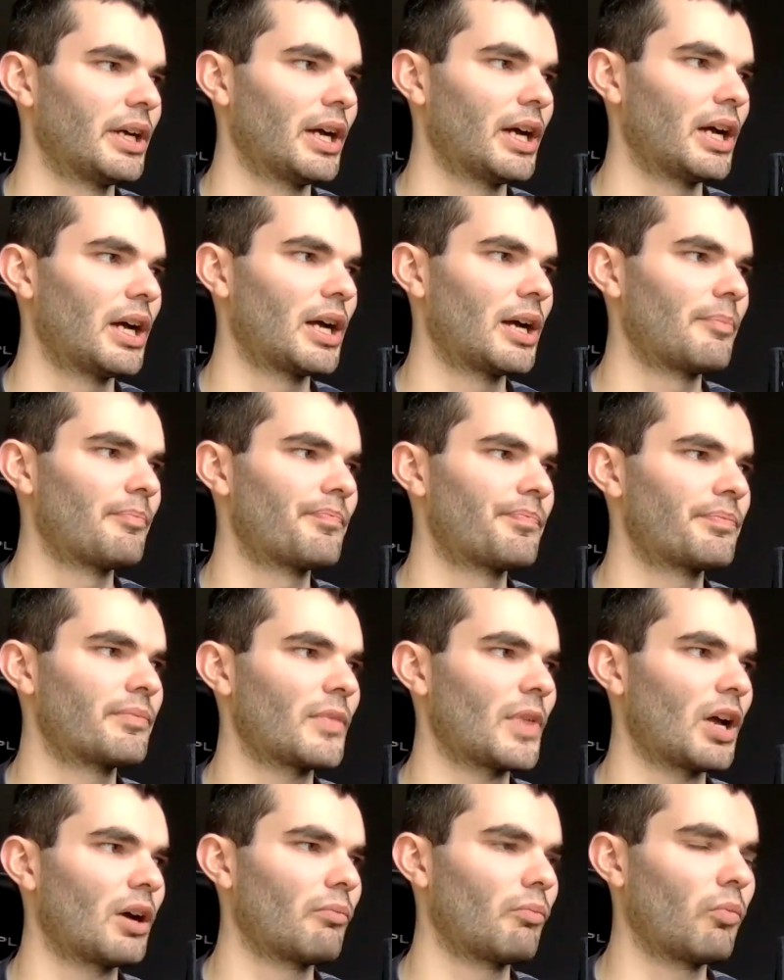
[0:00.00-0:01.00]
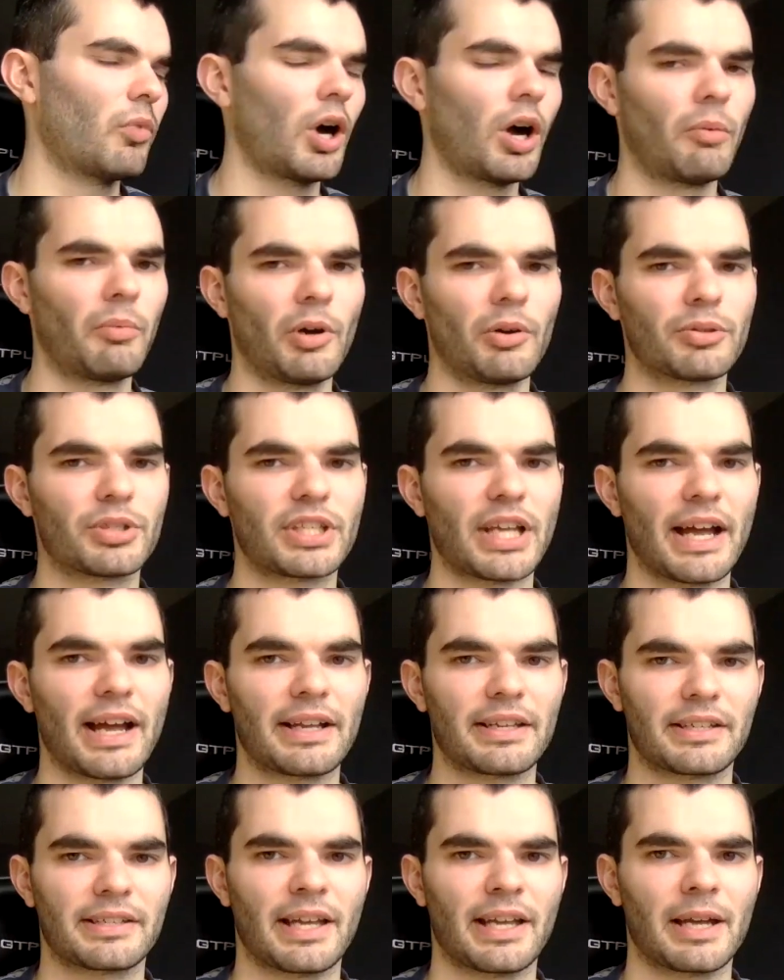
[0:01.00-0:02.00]
What I will say,
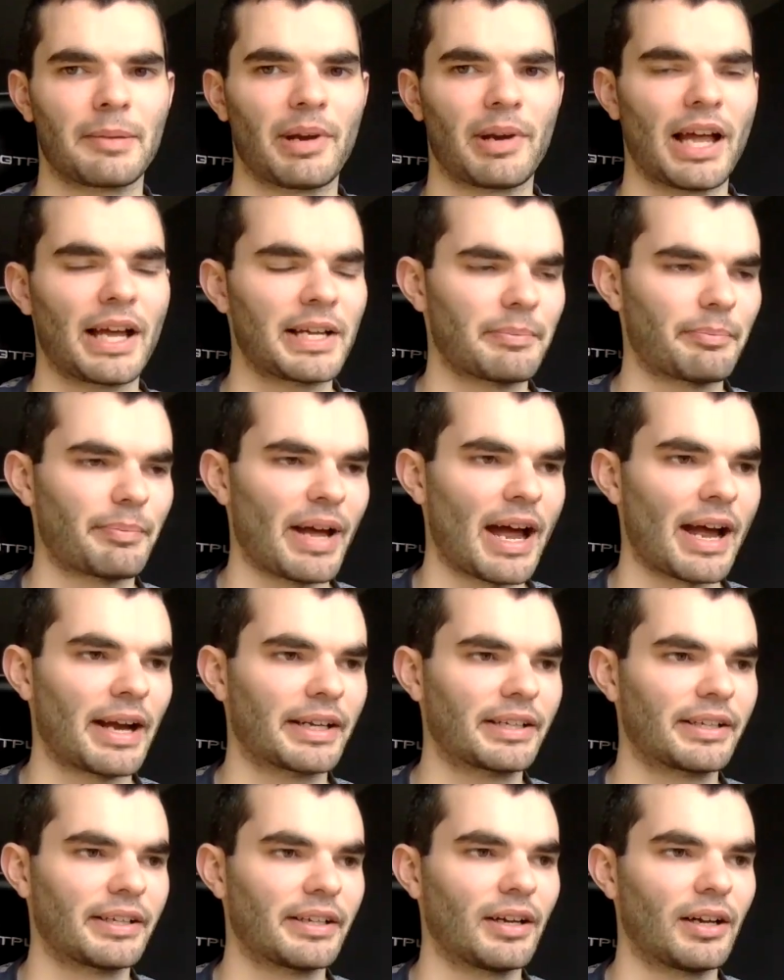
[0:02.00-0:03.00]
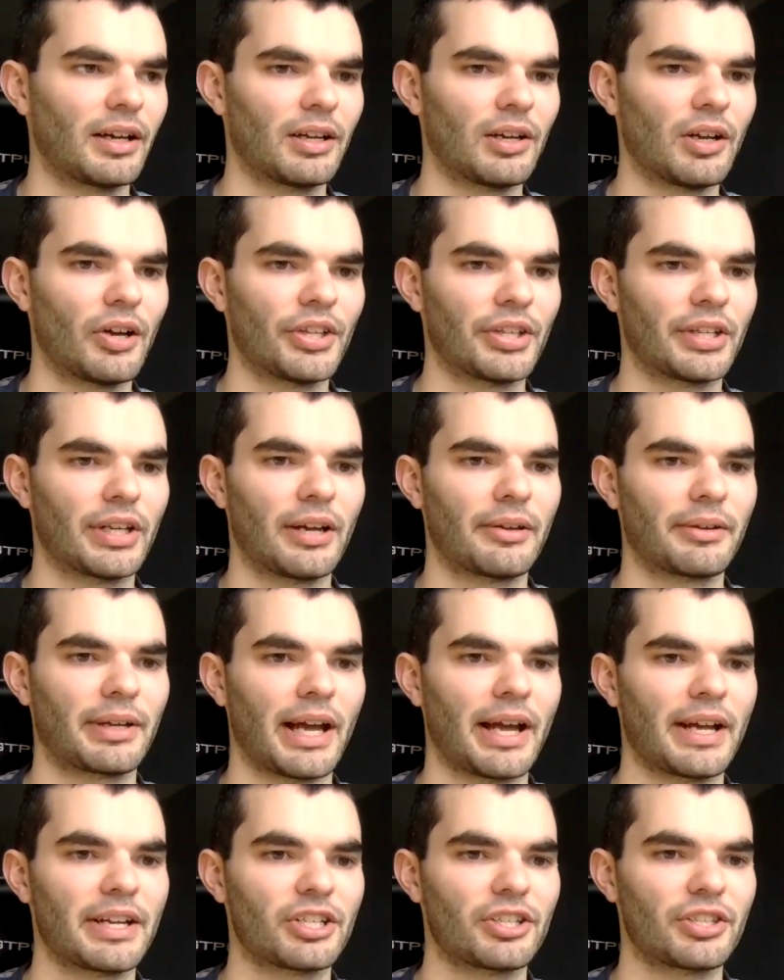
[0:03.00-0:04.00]
as I say, playing it back, a lot of the
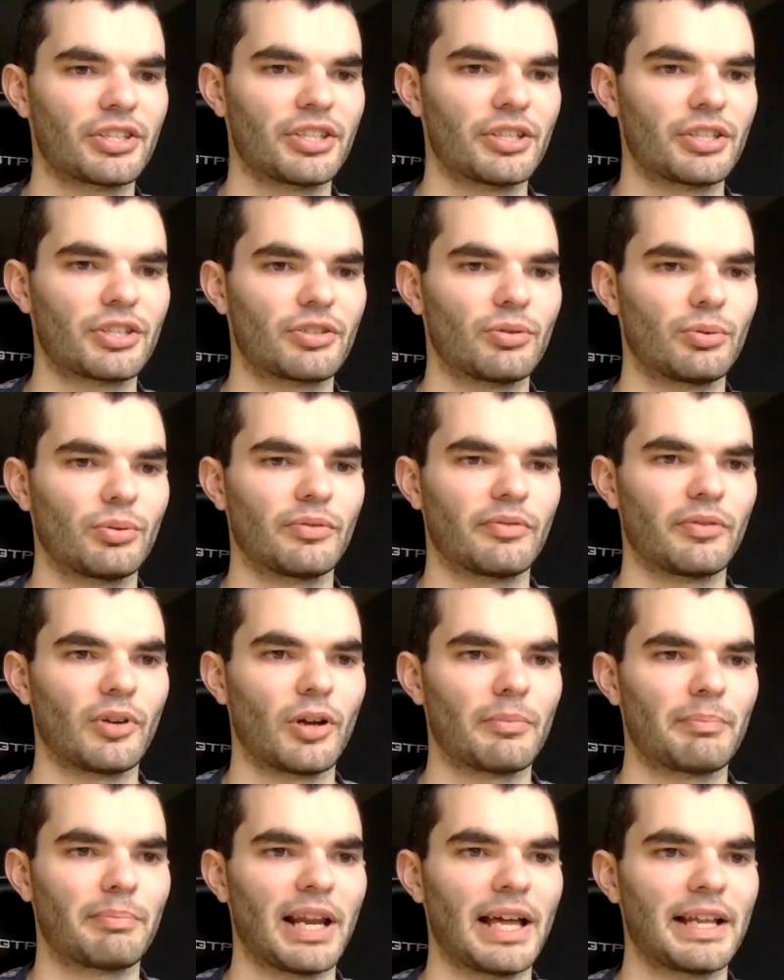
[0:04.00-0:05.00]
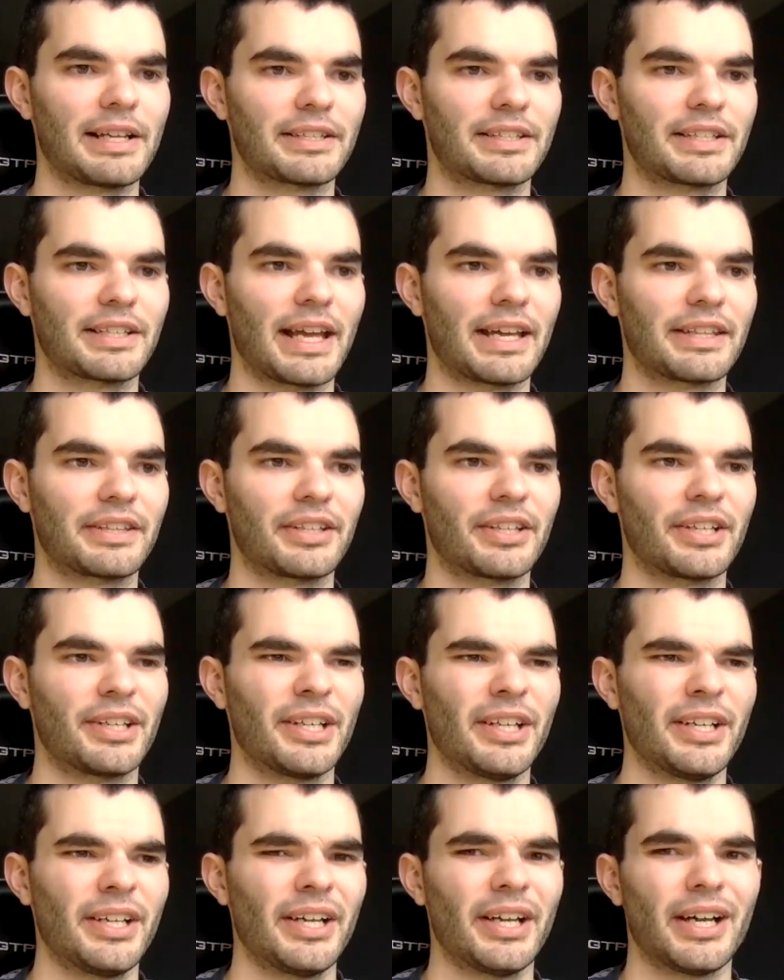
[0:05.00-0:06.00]
locations did sort of like blend together,
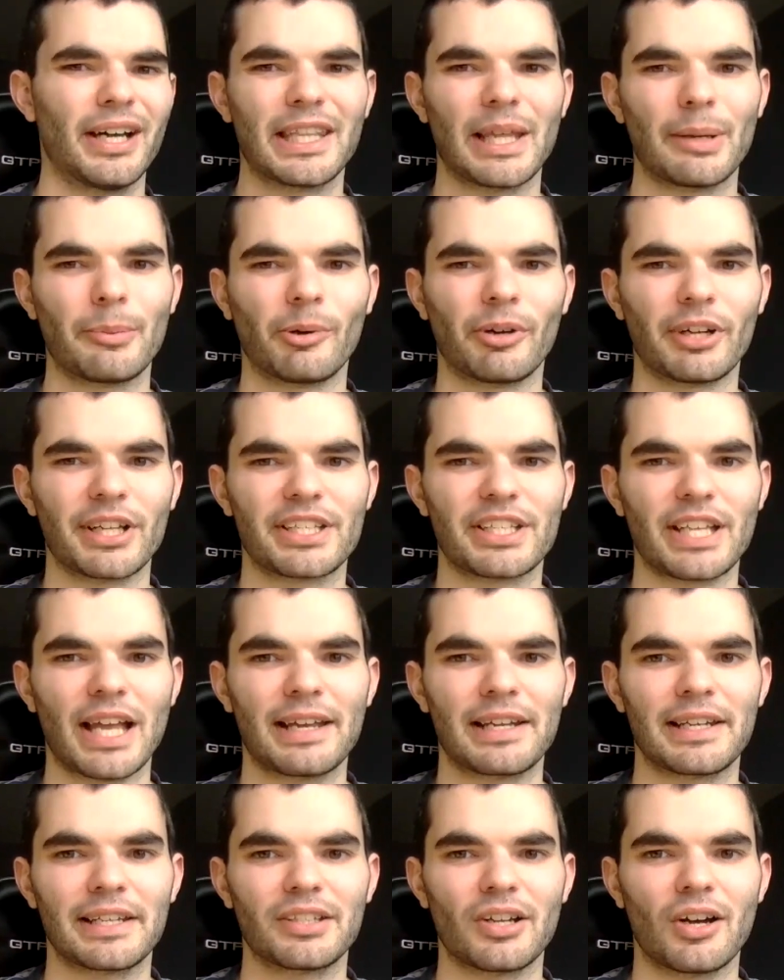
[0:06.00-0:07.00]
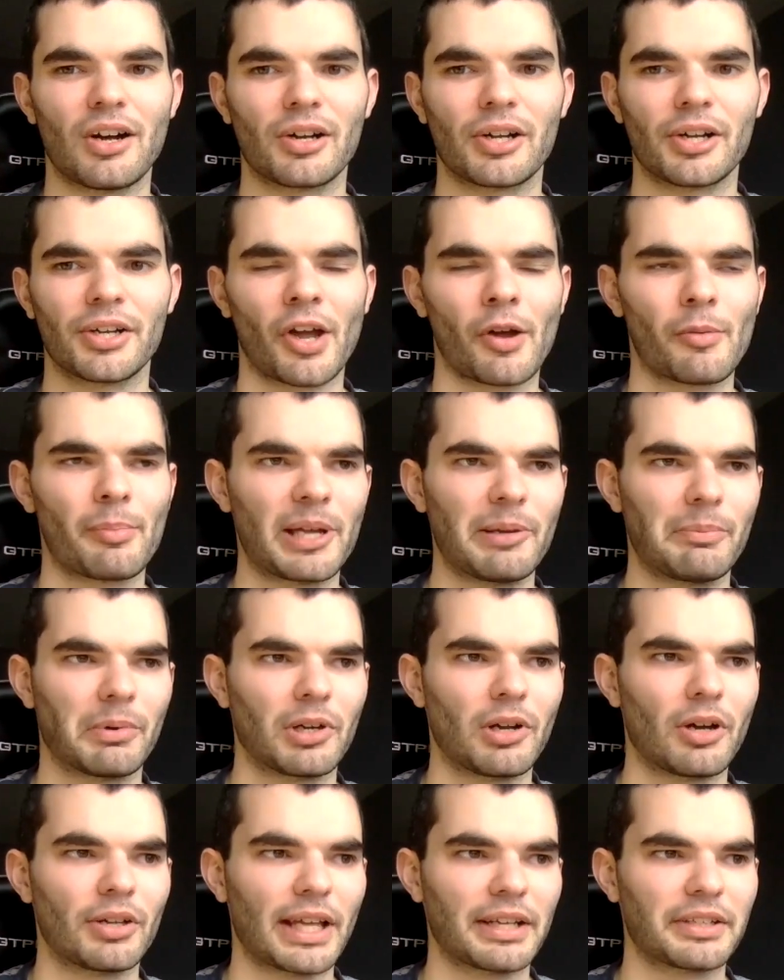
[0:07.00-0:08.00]
and they were insanely dark. I know people
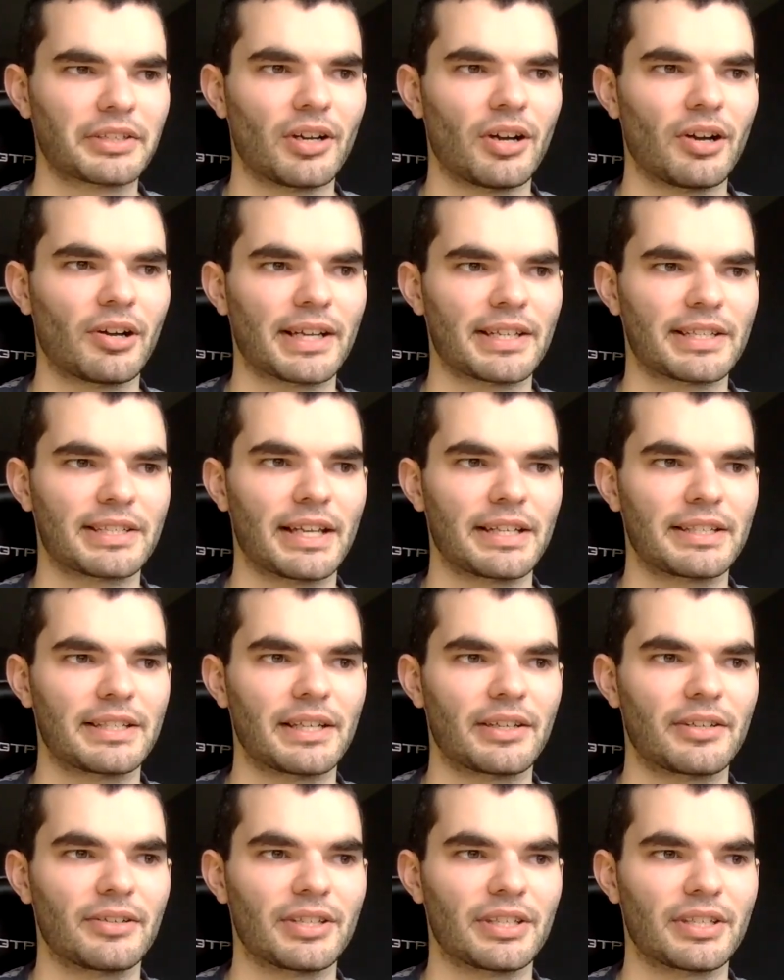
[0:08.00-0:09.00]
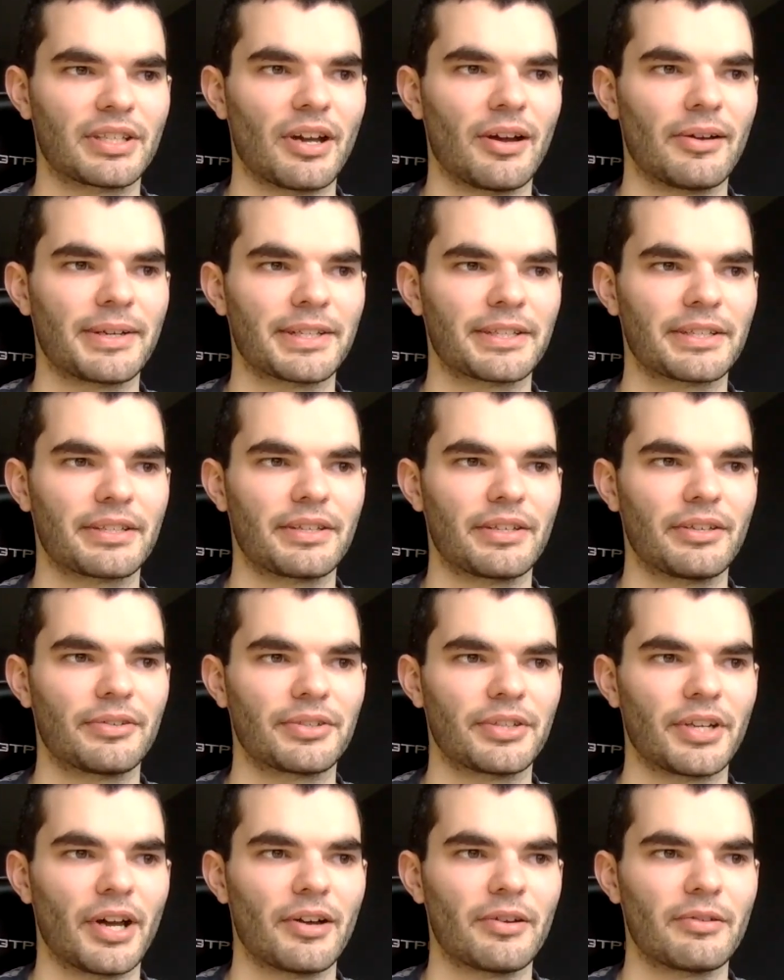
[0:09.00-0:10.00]
like that dark aesthetic because it's going into the
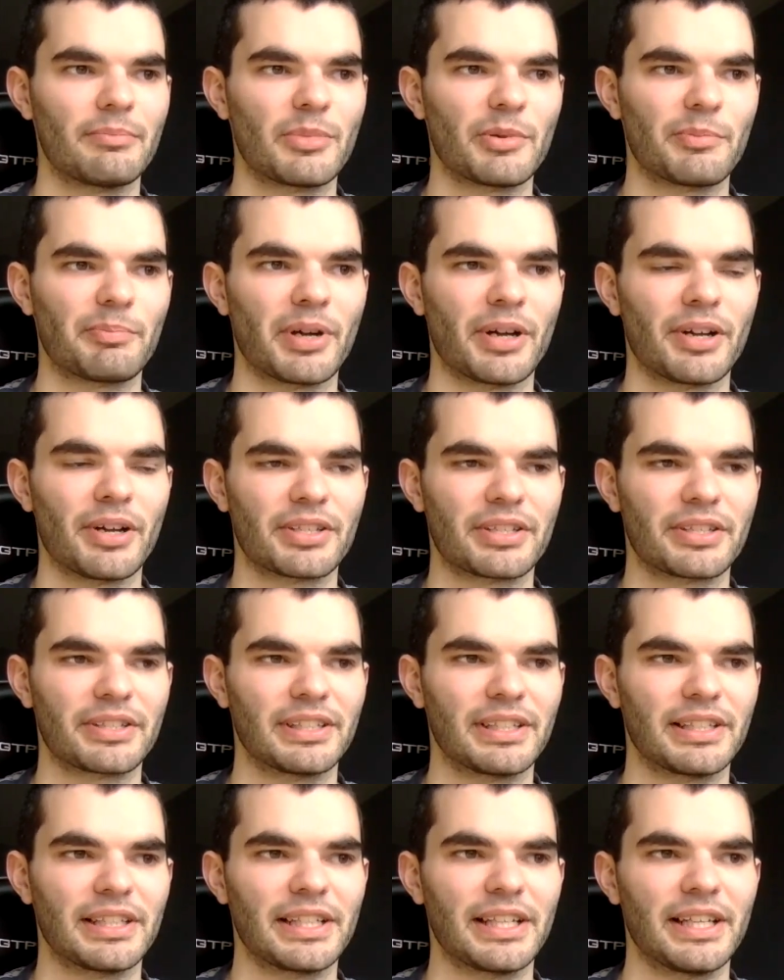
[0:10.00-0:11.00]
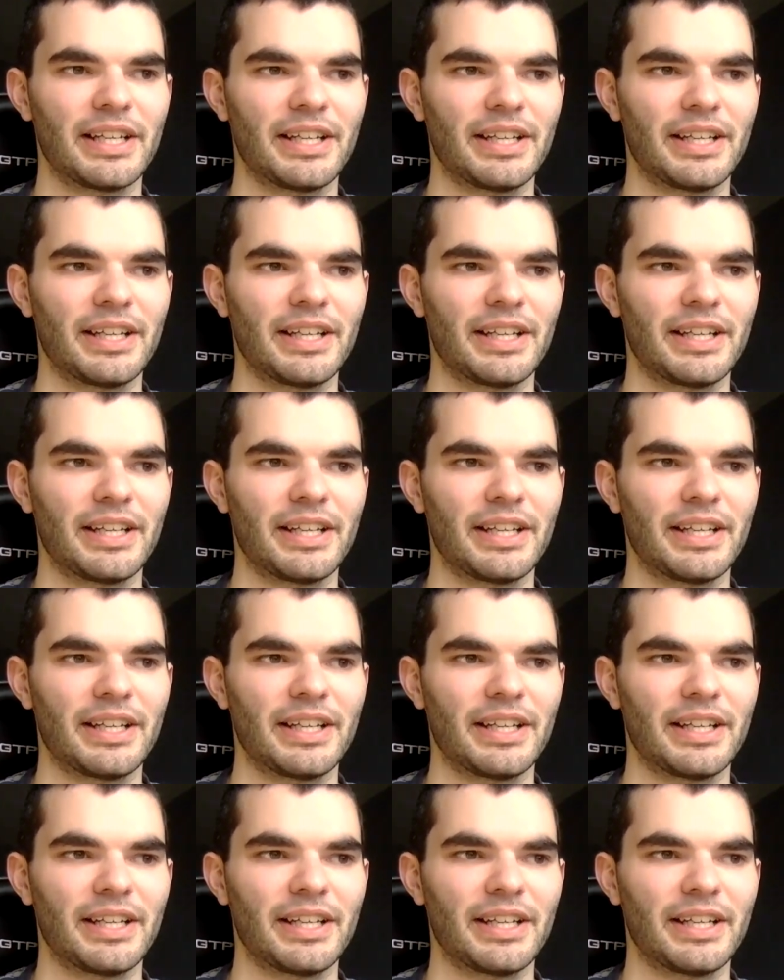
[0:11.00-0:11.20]
unknown, but personally,